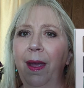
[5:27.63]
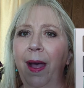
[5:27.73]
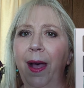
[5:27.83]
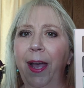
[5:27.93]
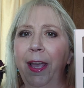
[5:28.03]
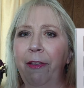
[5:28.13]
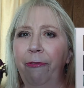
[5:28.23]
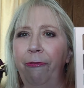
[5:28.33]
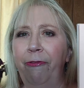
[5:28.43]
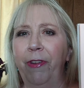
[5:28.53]
I
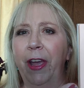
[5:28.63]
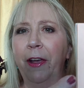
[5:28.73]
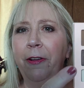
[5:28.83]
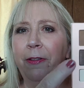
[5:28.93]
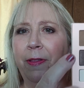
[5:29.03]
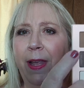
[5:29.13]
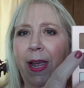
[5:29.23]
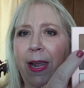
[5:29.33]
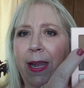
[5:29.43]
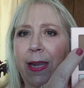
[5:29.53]
felt
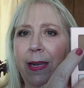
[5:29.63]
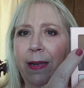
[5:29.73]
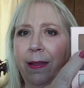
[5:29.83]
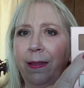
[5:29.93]
like